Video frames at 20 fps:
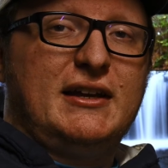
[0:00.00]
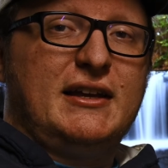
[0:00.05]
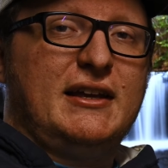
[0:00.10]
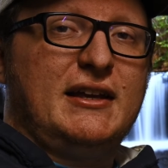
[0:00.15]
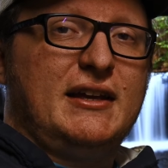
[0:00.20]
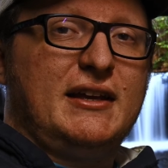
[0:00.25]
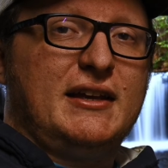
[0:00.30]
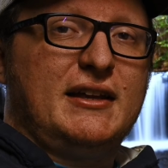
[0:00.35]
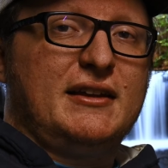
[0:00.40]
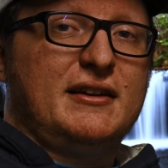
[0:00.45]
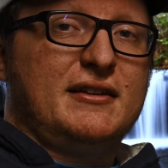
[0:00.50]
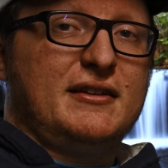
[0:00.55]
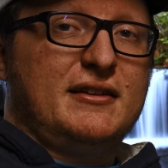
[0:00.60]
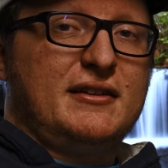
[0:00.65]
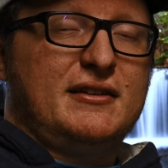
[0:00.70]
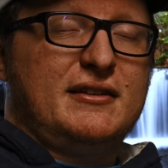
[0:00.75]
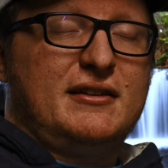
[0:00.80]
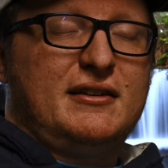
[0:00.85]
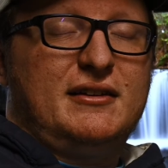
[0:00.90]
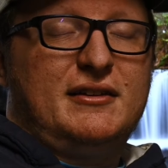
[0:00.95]
And,
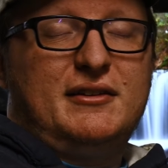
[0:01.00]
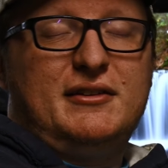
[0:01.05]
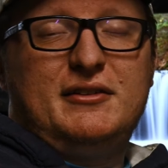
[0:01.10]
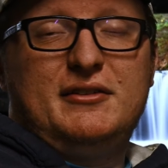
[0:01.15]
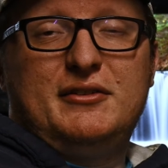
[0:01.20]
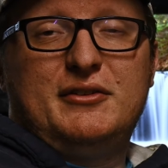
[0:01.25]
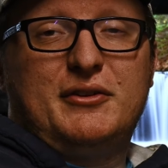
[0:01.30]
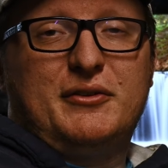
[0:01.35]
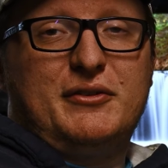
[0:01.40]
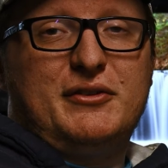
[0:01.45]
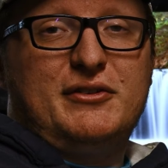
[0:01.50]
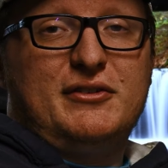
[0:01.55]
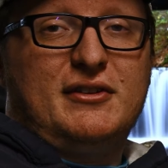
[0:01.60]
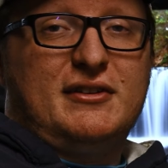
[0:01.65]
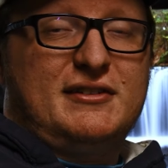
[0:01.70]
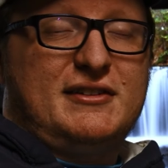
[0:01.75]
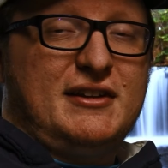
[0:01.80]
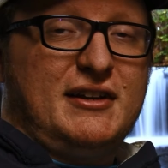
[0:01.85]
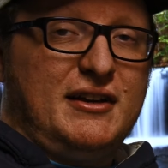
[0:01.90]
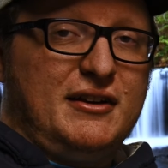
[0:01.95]
you know, it's
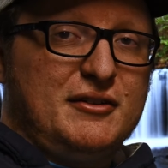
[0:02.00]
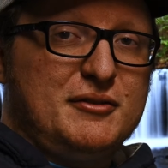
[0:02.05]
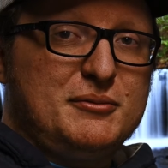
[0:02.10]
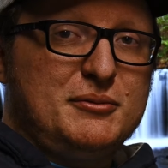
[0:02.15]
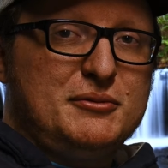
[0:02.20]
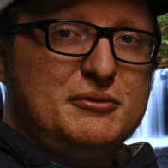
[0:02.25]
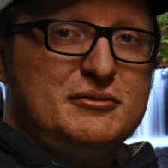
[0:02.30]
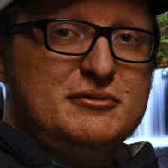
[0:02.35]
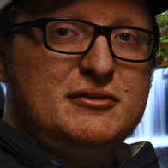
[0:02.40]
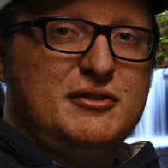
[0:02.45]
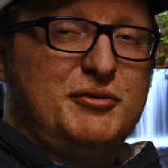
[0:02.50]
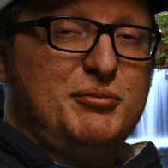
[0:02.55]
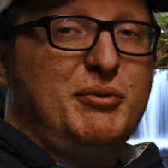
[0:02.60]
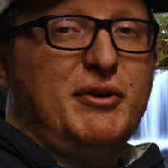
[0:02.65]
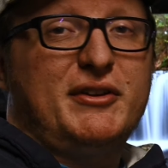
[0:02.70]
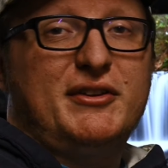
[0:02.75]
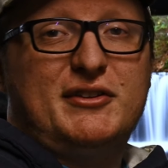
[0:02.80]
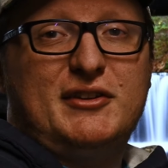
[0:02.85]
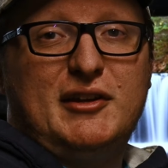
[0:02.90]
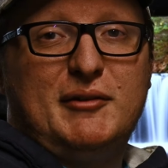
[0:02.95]
not terrible. It's
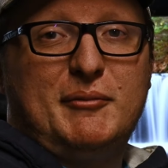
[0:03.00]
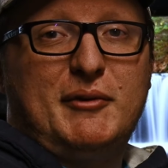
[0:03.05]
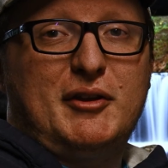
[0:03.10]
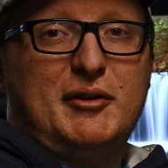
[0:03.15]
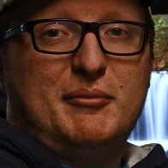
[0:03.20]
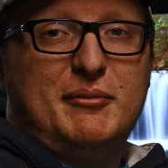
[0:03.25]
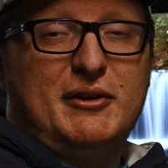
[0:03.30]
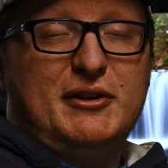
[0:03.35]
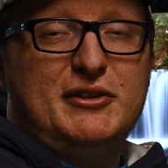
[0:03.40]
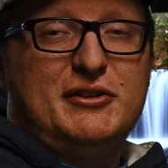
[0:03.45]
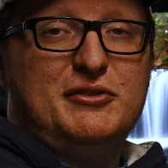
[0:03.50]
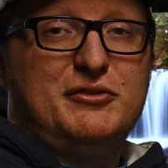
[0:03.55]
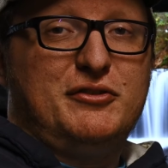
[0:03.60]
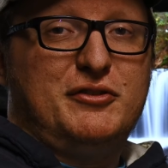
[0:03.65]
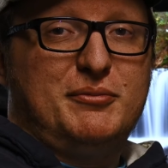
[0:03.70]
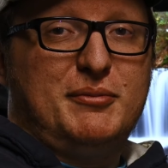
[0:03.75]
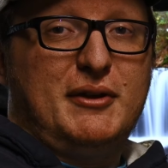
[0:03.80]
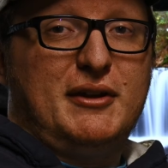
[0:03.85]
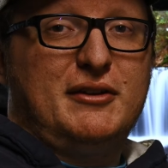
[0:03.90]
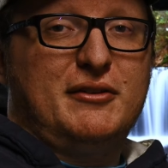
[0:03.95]
probably the same amount of money you
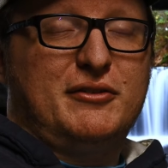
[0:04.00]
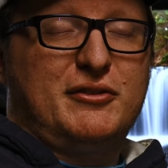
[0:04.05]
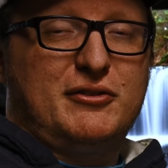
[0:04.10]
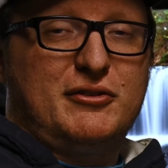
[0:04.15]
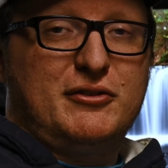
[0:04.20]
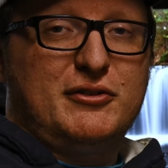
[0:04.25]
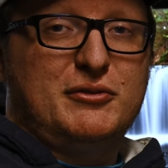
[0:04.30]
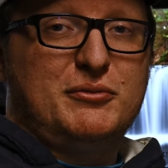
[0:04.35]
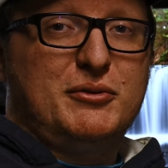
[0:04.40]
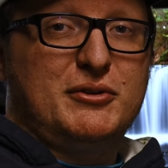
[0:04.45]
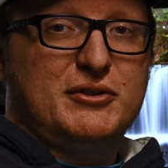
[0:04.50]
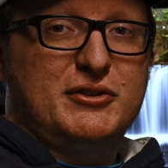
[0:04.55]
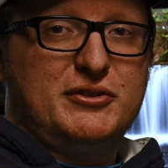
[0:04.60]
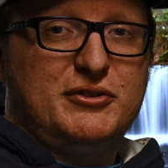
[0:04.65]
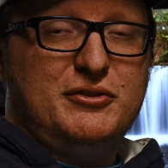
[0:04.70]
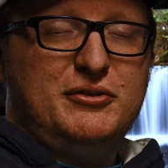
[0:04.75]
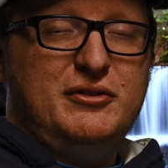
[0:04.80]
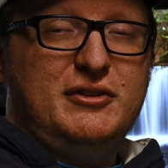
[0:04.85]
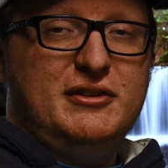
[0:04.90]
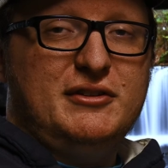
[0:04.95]
spend on the hardware to
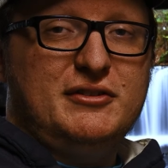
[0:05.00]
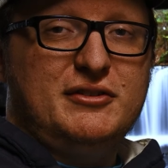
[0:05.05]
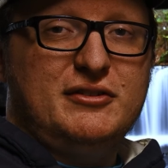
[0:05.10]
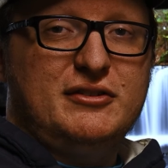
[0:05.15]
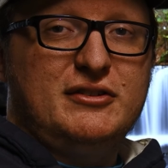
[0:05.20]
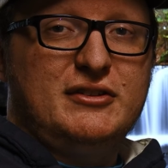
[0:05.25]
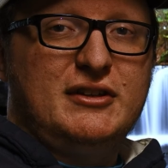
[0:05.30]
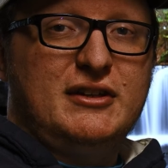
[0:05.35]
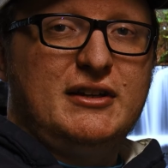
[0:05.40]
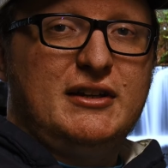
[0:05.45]
do this.